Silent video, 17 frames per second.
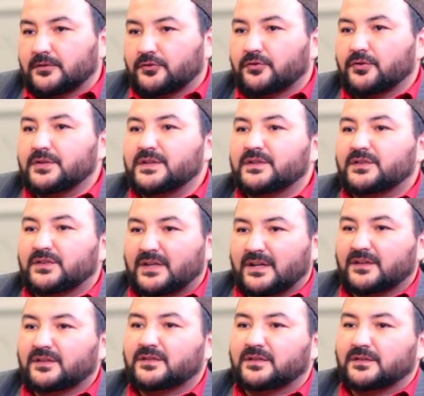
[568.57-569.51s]
So he
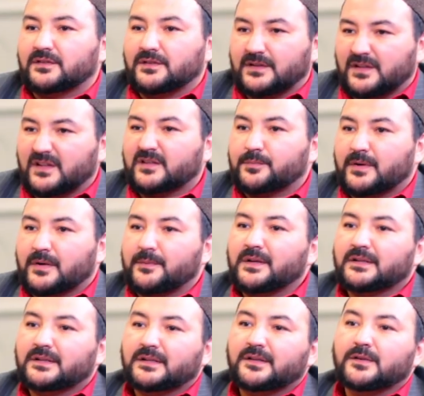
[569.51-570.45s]
tested, he
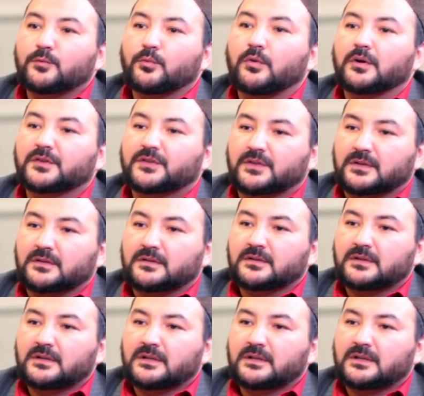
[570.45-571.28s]
experimented the water,